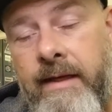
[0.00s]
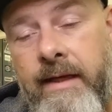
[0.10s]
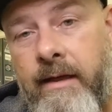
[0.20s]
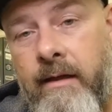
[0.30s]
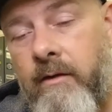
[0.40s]

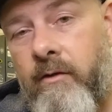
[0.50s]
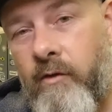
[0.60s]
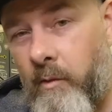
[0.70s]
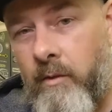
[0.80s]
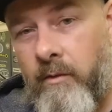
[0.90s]
the
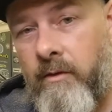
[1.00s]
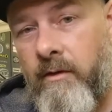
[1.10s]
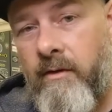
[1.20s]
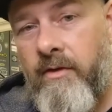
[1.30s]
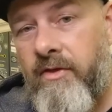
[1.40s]

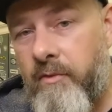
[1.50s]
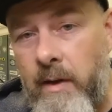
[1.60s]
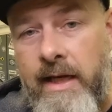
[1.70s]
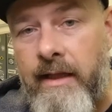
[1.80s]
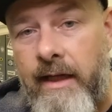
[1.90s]

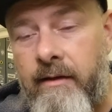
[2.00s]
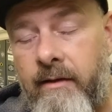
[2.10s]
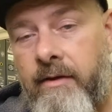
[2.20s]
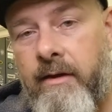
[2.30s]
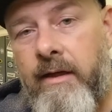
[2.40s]
203
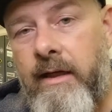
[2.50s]
length